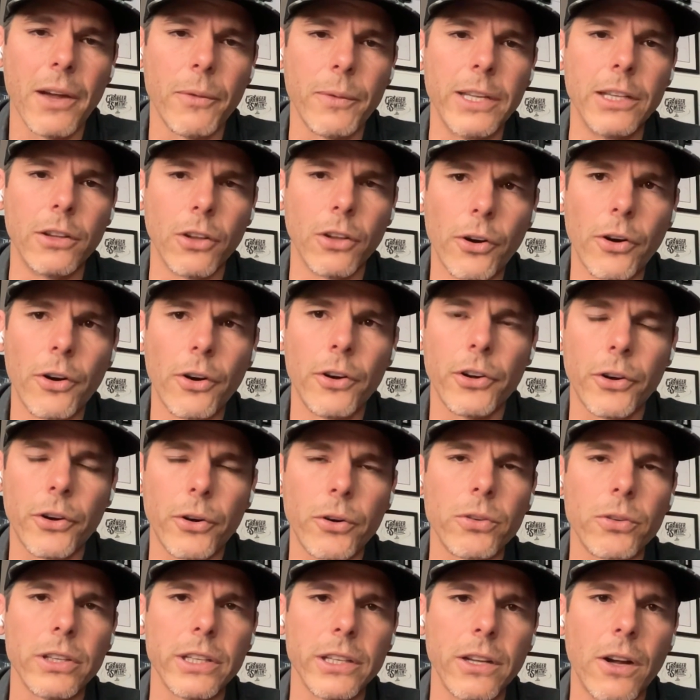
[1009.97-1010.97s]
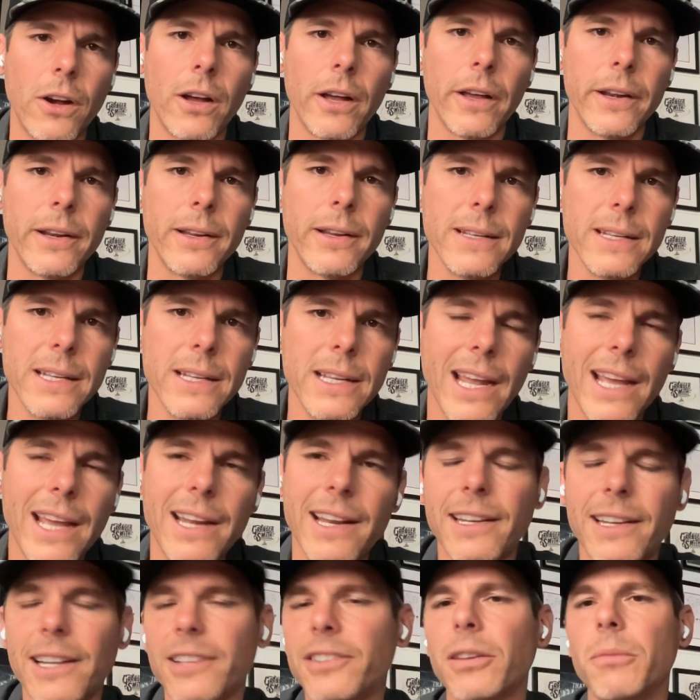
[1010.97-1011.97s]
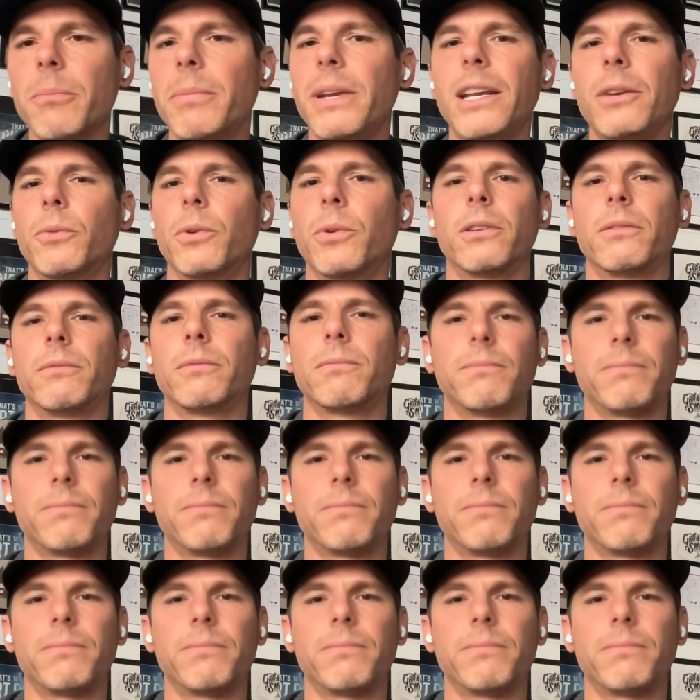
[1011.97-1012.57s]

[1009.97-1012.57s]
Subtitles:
we learned early on. And it doesn't mean we're